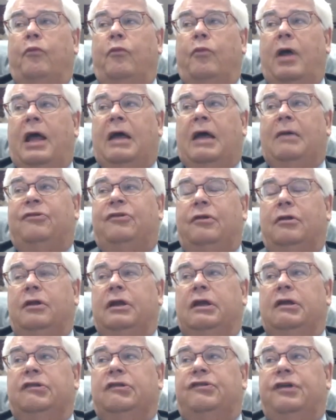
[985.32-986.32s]

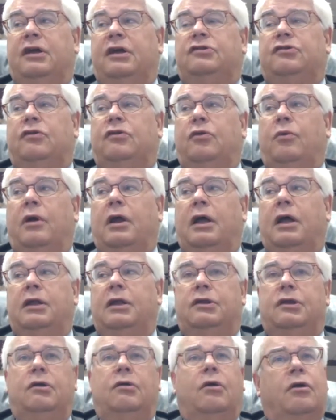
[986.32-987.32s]
absolutely essential to what I
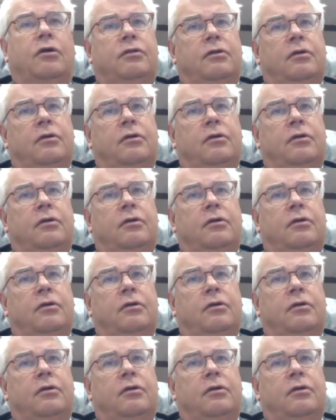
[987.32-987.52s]
do are